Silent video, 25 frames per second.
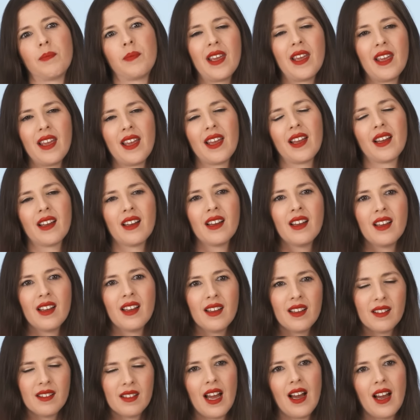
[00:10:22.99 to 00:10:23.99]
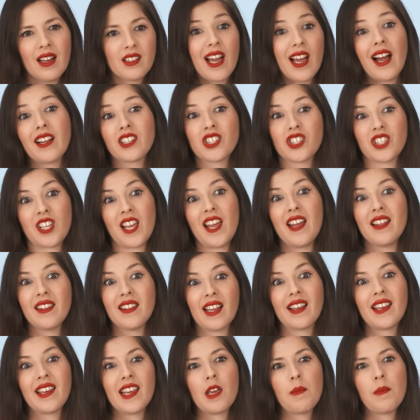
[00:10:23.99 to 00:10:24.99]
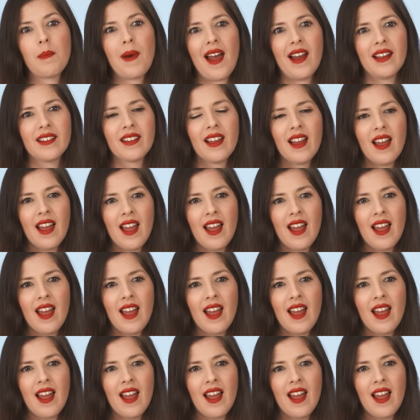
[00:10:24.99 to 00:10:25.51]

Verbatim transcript: being touched in the keypad.